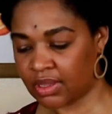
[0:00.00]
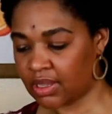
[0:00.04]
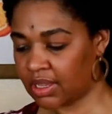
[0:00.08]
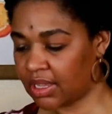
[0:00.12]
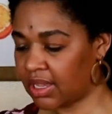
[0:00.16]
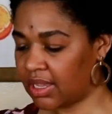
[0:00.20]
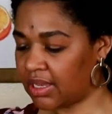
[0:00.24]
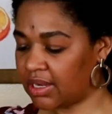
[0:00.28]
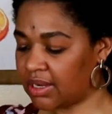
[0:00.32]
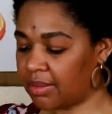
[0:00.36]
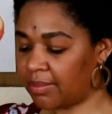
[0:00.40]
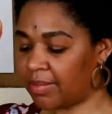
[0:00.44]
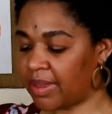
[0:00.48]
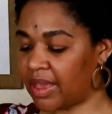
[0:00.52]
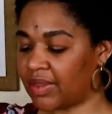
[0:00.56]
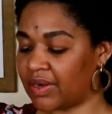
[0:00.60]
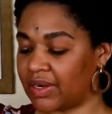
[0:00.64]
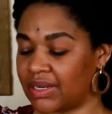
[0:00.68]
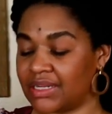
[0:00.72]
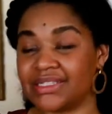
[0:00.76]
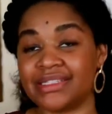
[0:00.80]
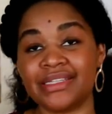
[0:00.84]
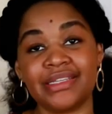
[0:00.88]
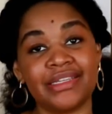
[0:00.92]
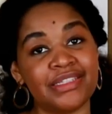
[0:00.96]
And about
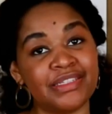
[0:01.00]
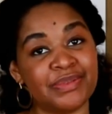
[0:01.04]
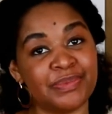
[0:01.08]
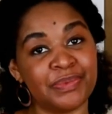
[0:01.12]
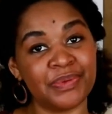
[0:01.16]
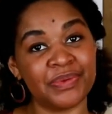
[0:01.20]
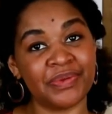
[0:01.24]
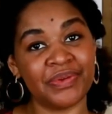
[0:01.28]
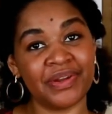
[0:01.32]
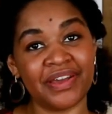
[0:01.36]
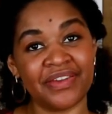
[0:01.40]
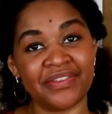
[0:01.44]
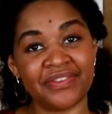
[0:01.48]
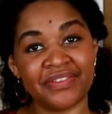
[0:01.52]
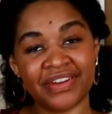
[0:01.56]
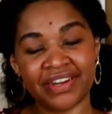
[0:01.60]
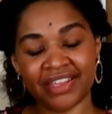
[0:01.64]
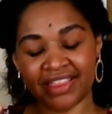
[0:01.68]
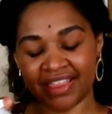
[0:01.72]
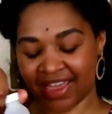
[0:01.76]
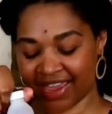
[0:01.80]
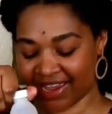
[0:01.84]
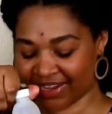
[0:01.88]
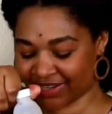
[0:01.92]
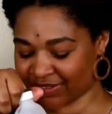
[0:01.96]
a teaspoon of
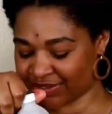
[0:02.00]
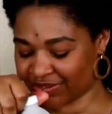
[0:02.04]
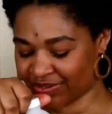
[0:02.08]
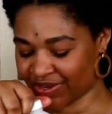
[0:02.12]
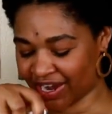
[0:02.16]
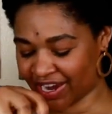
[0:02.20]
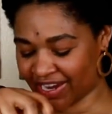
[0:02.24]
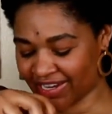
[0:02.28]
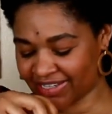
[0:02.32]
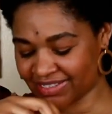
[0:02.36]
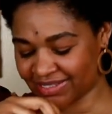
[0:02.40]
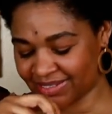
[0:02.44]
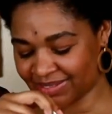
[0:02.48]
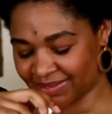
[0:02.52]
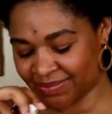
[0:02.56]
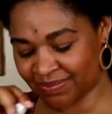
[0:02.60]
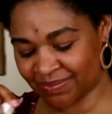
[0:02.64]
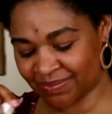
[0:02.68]
vanilla extract.